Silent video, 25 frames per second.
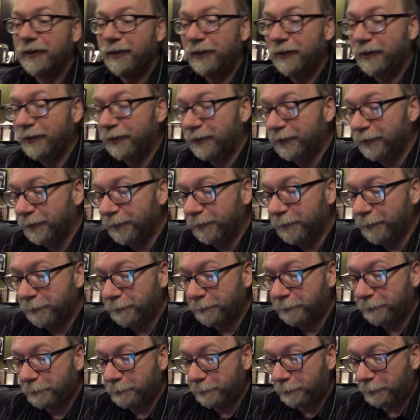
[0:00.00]
Um,
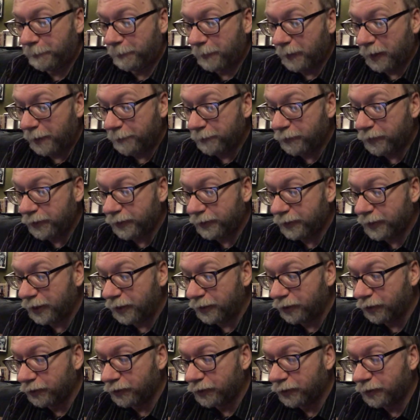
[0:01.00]
I'm going to say
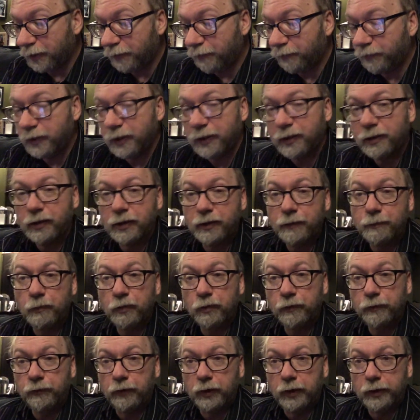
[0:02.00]
your stuff just is
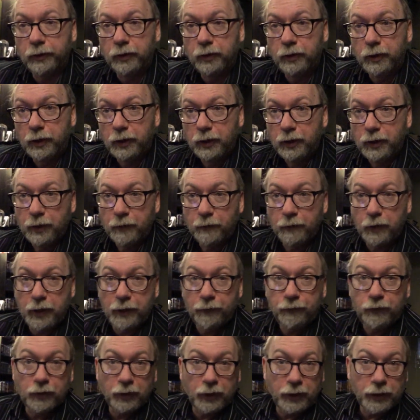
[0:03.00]
more fun.
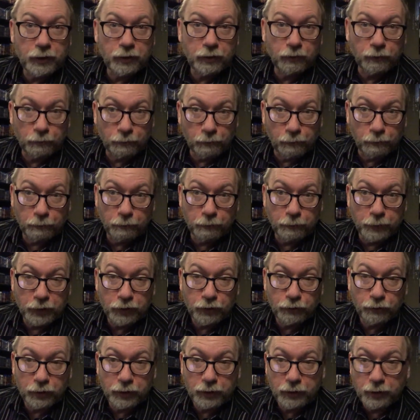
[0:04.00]
If you like
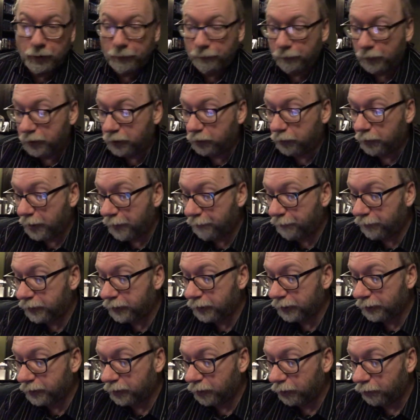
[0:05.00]
mystery stuff and you haven't
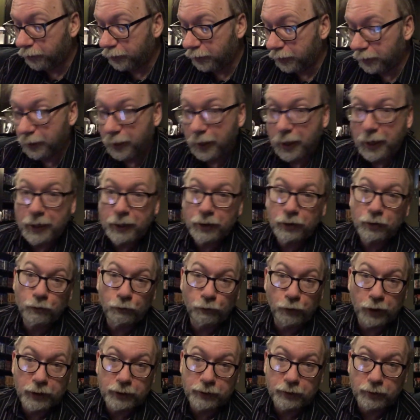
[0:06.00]
checked it out yet, Agatha
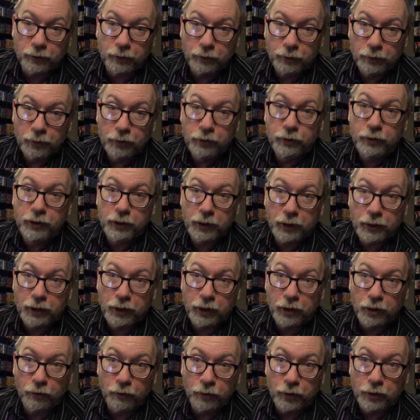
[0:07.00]
Raisin, check it
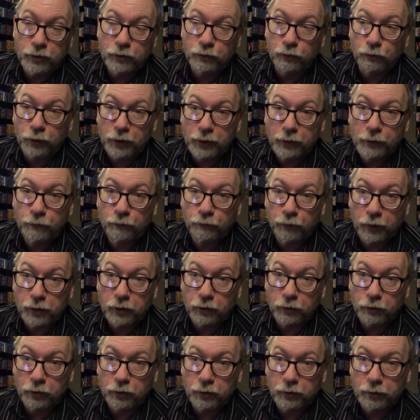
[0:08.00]
out. It's really
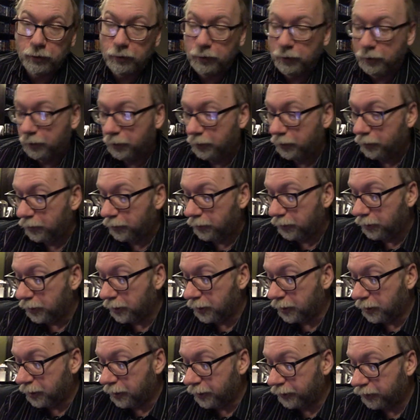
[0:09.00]
freaking good.
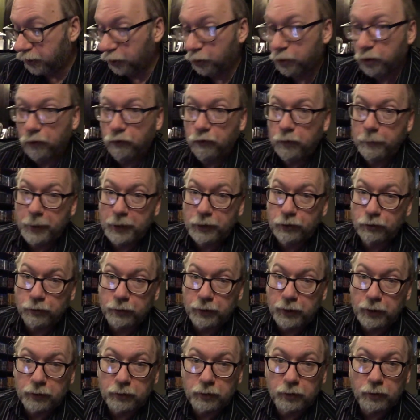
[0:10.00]
Uh, it's the girl from
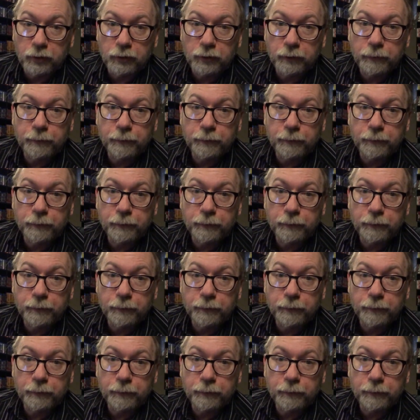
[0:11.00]
Extras, actually.